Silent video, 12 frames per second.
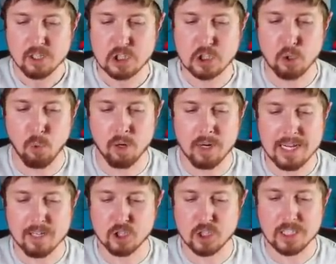Sword
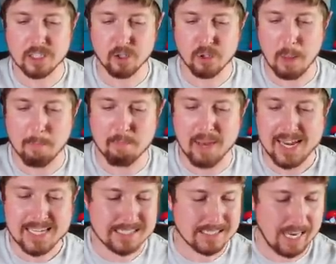and Shield
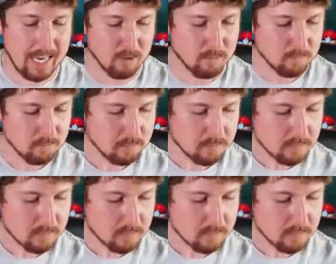base set.